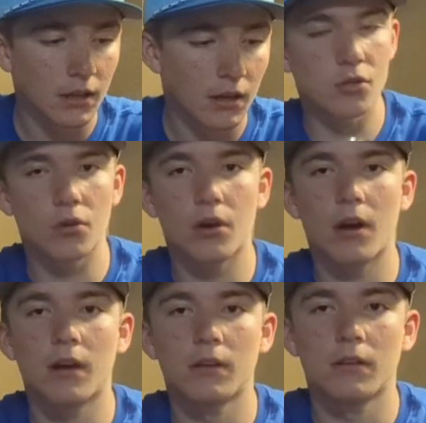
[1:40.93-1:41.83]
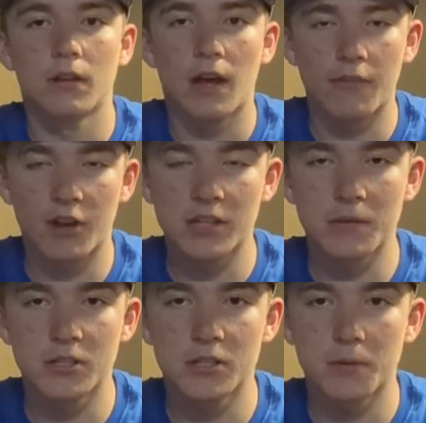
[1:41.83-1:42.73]
so I forgot to
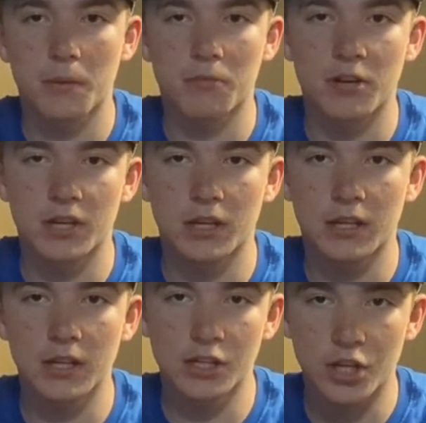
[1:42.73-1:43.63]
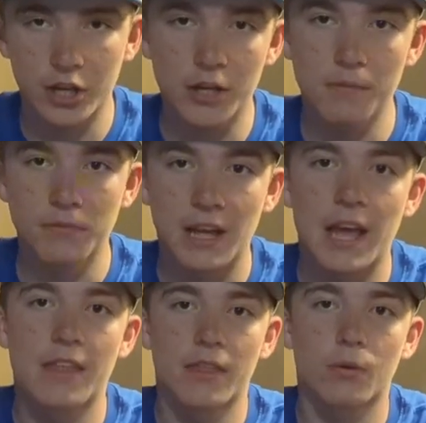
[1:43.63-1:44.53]
mention this, but I'm going to rank each item
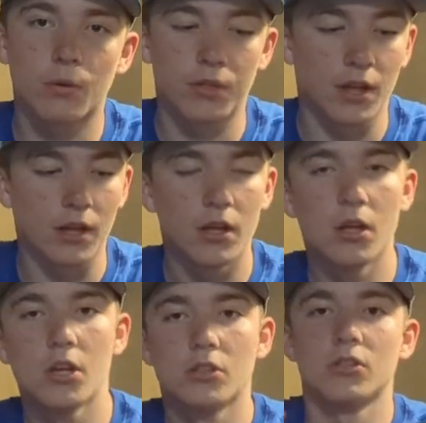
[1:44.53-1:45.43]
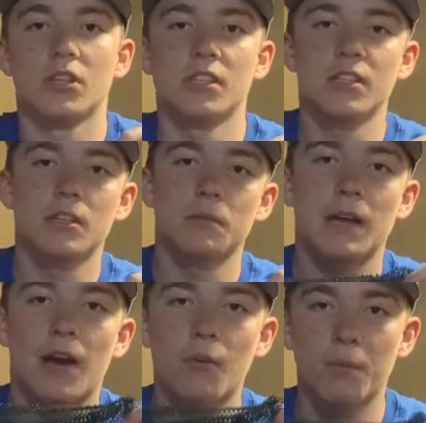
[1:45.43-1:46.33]
and then the whole thing. So this is going to be,
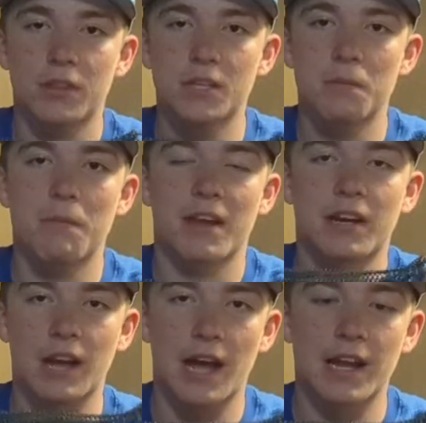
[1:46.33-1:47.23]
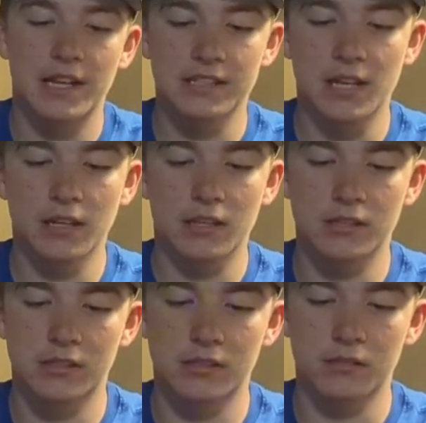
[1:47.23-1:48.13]
I would put this maybe at a 9 out of 10 because
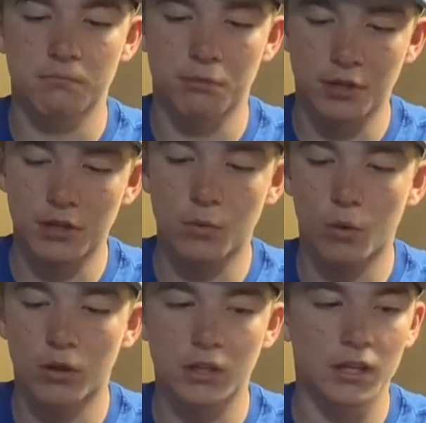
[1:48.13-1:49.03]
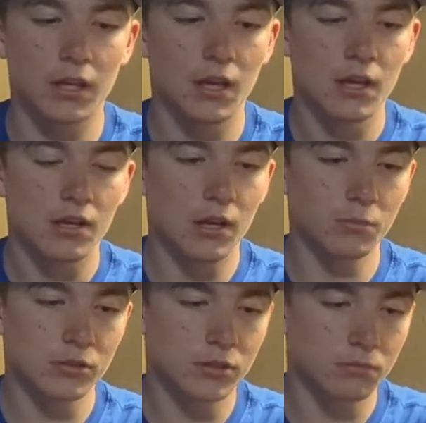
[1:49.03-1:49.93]
it's pretty good quality.
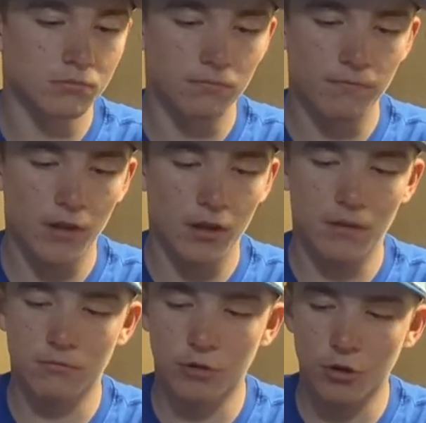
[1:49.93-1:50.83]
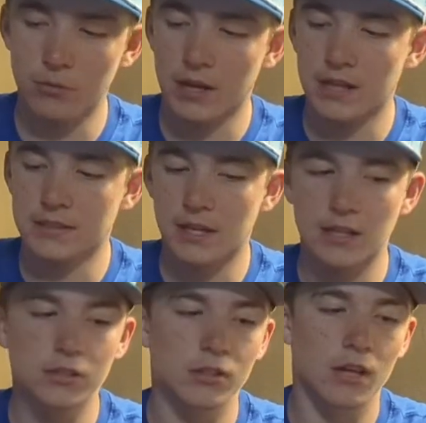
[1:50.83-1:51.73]
Comes with some rope, like I
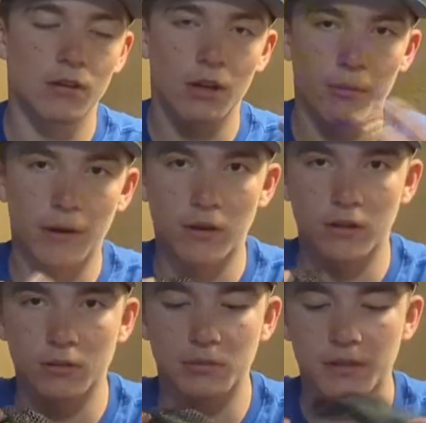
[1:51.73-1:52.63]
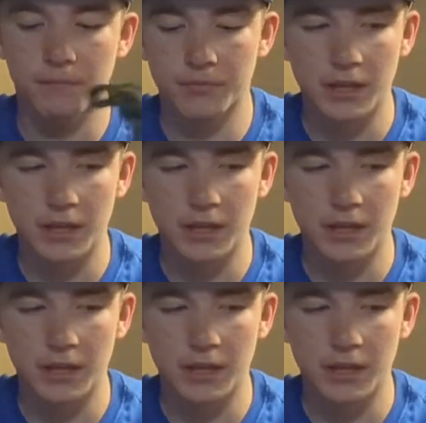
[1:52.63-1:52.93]
said, so that would help out a little bit.